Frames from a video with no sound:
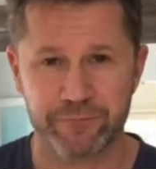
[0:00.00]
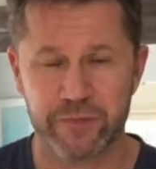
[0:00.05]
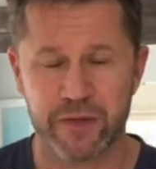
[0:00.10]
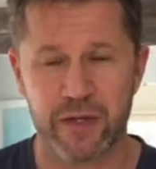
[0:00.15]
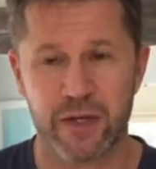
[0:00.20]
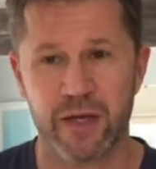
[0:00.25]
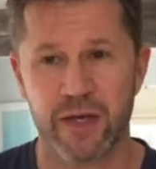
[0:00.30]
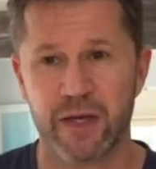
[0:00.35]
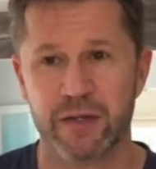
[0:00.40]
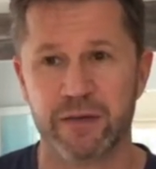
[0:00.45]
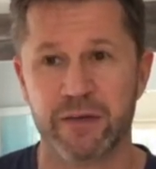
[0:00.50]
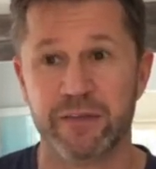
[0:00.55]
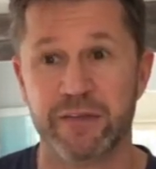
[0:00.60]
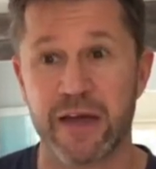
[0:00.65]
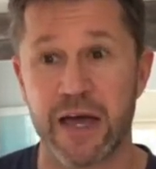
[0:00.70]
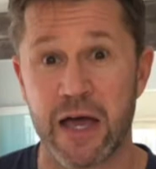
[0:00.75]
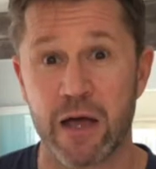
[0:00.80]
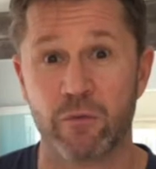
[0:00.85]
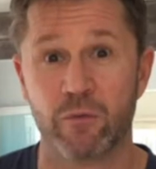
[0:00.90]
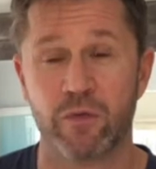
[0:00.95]
And
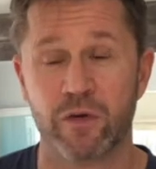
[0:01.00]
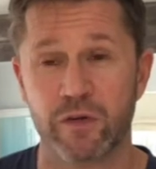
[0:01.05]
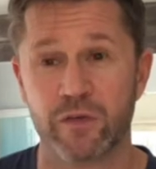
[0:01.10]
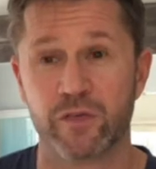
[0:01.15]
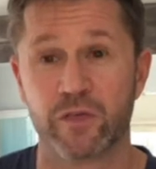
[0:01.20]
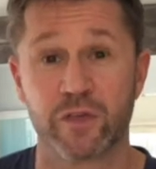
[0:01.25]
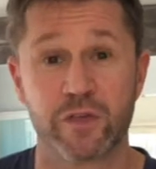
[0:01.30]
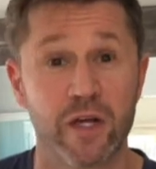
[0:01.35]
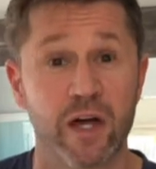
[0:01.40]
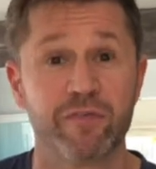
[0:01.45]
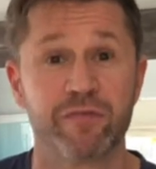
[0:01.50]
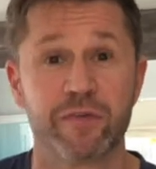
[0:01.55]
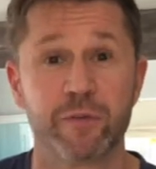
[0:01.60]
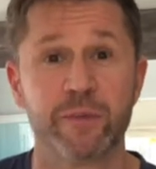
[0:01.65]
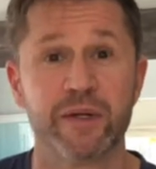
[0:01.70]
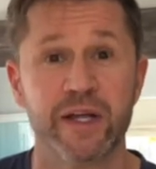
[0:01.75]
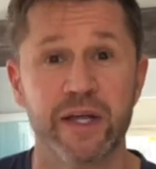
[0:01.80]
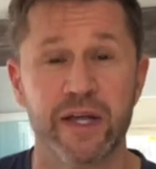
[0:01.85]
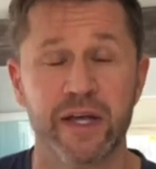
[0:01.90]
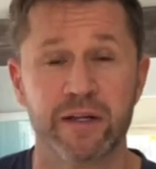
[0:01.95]
that was tough for me
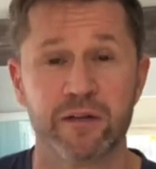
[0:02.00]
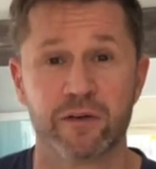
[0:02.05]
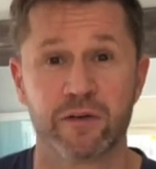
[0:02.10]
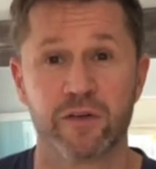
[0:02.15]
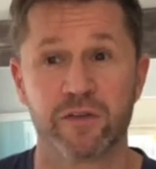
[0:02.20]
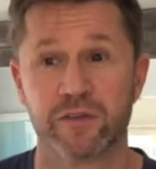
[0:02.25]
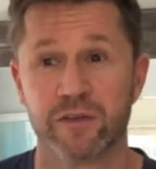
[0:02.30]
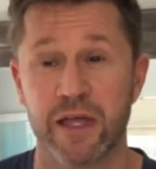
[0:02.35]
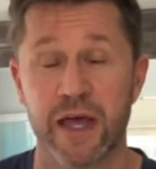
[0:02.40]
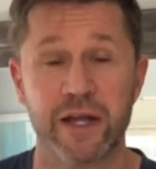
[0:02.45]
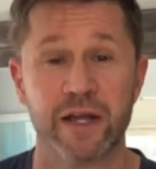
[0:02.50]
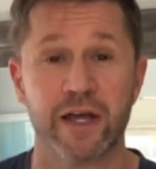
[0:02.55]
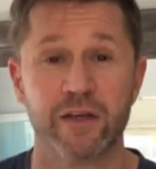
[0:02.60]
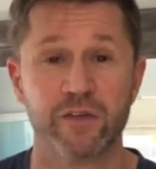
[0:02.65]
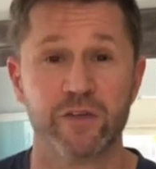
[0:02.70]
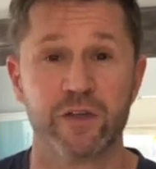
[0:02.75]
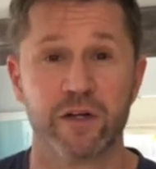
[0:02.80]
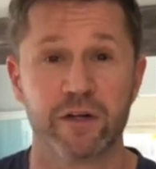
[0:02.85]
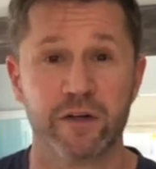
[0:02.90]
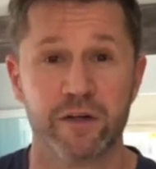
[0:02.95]
to handle, because then I
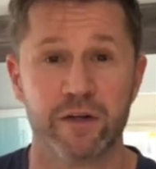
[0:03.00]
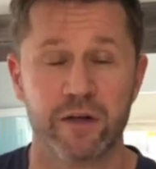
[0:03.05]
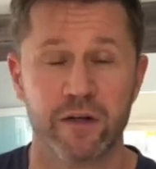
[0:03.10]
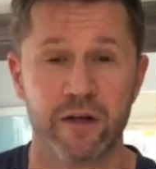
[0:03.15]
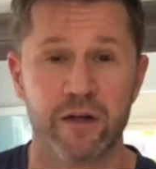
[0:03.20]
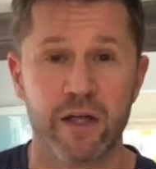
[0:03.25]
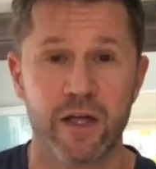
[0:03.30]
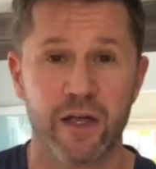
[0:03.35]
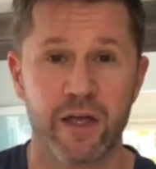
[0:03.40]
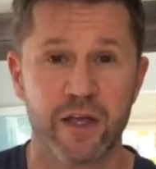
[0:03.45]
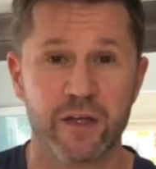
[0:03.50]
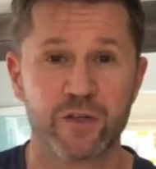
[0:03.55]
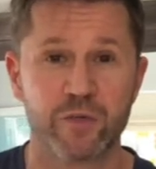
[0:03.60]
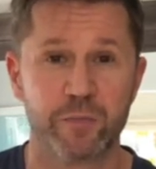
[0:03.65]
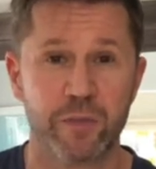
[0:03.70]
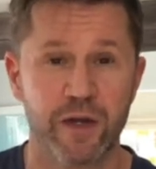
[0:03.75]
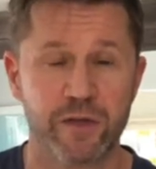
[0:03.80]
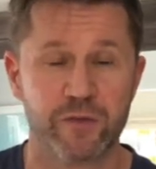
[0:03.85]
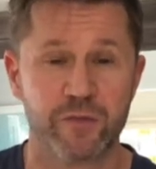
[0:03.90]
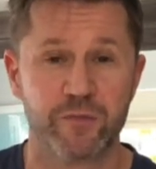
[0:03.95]
started to
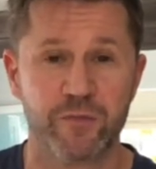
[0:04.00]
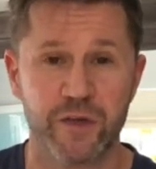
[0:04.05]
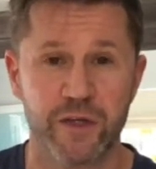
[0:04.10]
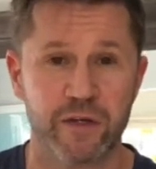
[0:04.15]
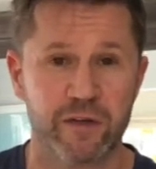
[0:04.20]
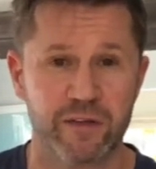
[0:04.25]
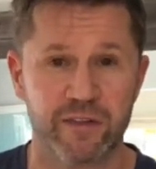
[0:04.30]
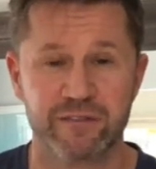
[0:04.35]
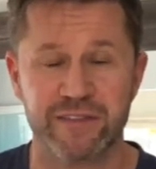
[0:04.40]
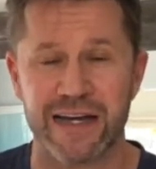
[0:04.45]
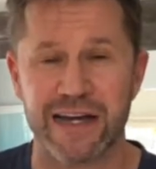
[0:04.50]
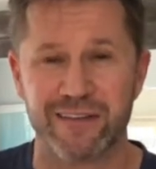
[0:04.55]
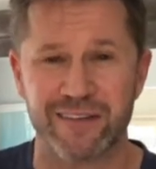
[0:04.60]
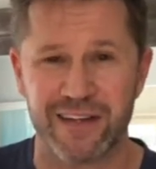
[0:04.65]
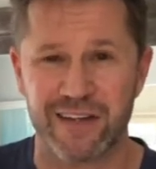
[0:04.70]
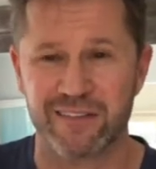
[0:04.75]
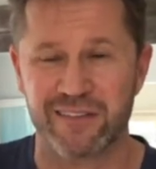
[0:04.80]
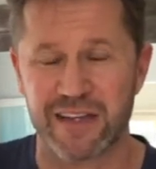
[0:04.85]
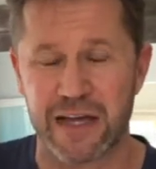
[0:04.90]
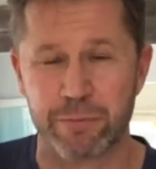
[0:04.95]
express fear and doubt
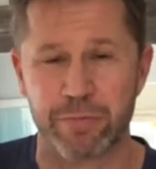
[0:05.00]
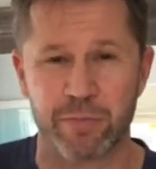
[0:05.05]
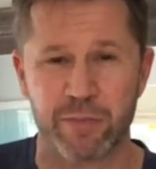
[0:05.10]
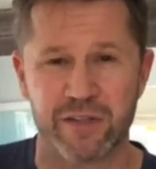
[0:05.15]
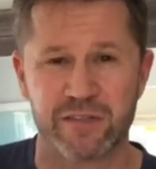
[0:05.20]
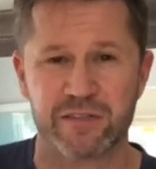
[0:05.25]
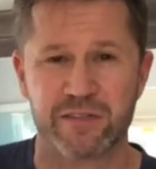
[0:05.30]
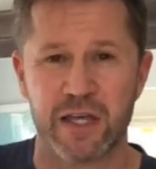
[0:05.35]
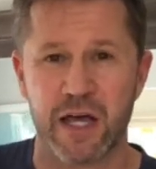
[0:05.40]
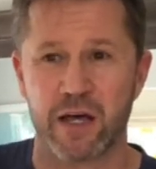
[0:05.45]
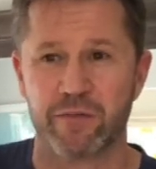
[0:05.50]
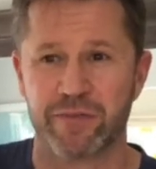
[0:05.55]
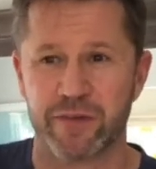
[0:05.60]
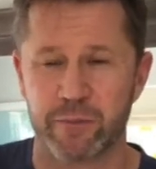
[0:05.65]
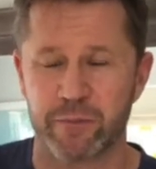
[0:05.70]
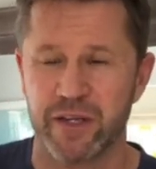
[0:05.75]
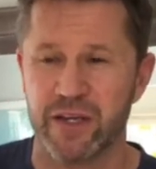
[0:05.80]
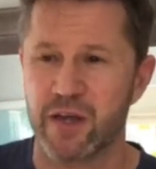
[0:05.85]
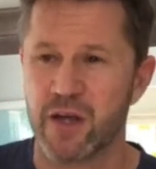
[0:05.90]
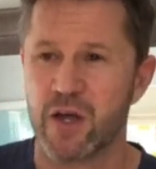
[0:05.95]
on top of myself. And I'm
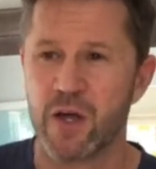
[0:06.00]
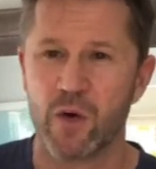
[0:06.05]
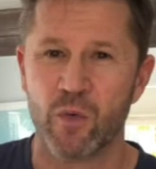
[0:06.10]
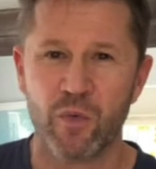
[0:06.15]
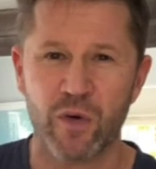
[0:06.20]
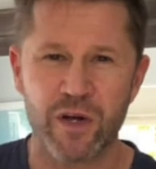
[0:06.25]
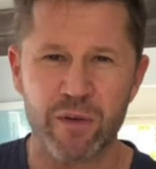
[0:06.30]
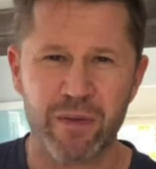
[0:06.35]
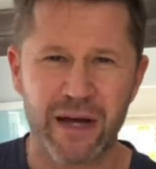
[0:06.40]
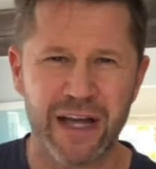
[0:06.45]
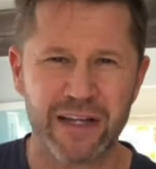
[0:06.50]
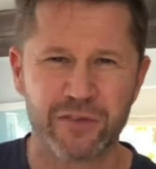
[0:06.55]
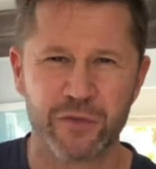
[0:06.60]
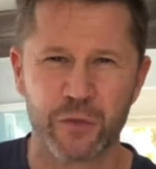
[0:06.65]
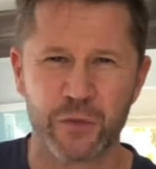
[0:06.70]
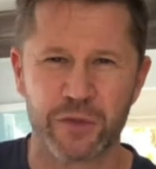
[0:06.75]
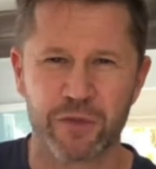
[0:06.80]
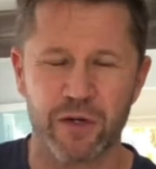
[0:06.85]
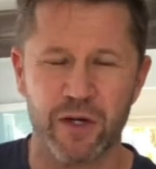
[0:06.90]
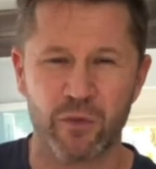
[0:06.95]
like, what am I
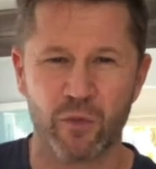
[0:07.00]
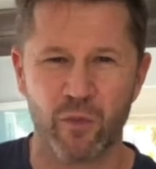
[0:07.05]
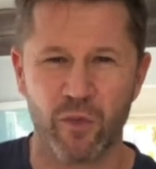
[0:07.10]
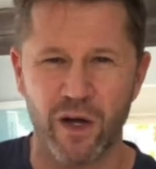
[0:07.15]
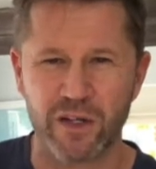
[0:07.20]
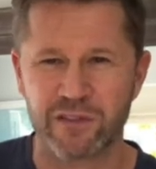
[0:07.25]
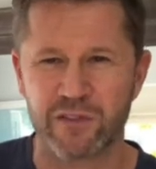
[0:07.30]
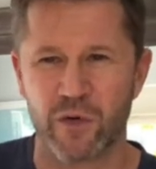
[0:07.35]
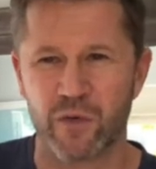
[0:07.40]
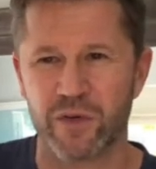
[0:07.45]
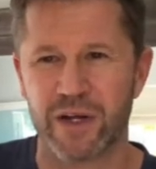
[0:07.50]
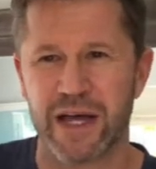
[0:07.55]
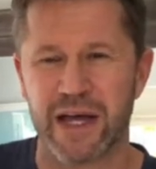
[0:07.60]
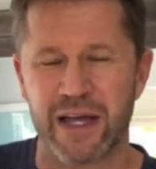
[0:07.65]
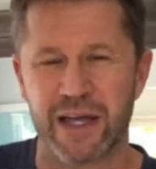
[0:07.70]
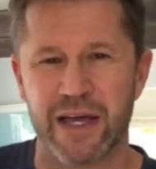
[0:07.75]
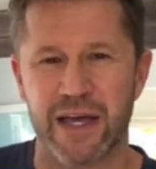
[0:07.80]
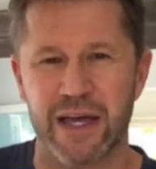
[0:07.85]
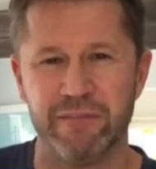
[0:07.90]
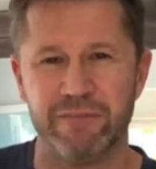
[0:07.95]
doing wrong? What don't I
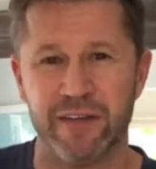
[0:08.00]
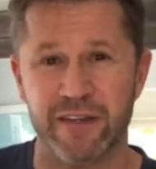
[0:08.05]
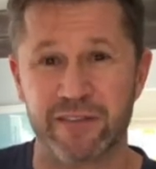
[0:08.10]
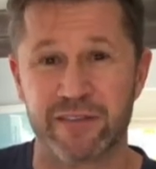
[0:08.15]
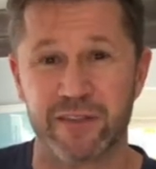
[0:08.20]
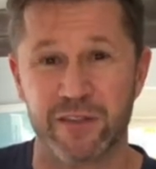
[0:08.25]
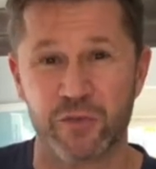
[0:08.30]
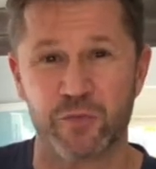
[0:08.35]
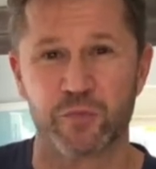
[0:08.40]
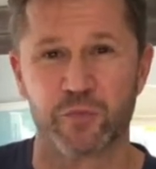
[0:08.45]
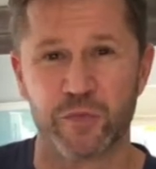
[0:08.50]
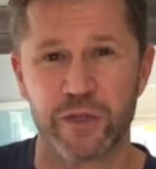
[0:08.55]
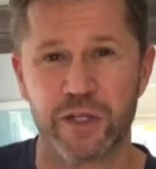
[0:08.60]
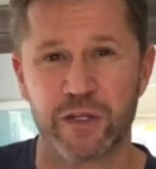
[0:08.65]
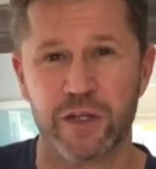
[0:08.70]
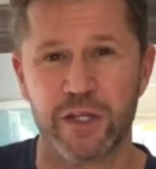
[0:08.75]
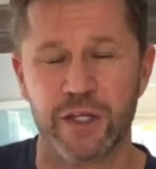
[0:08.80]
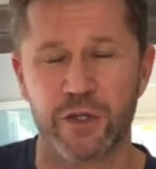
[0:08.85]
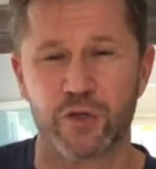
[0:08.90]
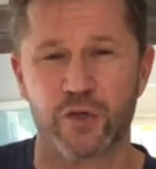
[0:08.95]
have? Is this
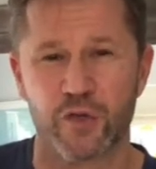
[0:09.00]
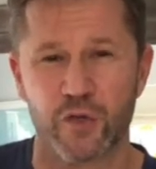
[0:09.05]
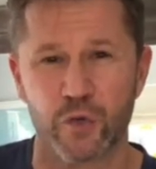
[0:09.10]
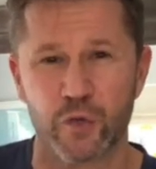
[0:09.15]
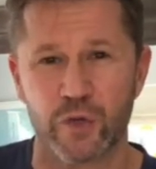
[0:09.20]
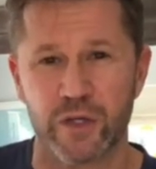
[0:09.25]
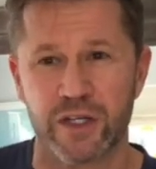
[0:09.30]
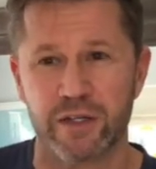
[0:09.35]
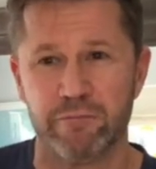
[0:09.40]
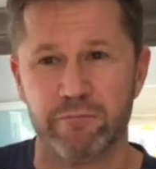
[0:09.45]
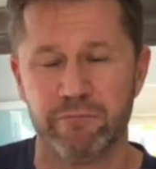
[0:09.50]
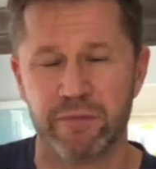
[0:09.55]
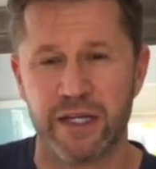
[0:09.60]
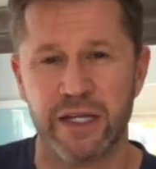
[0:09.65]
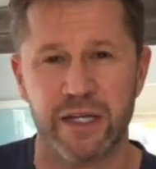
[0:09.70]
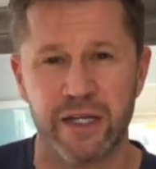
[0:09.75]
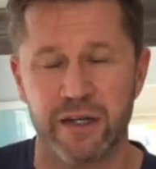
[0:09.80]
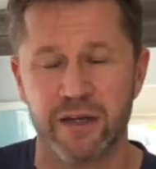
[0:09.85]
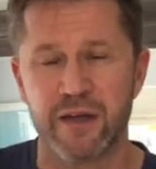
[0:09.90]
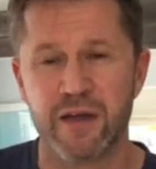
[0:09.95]
really, truly
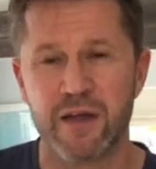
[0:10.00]
me?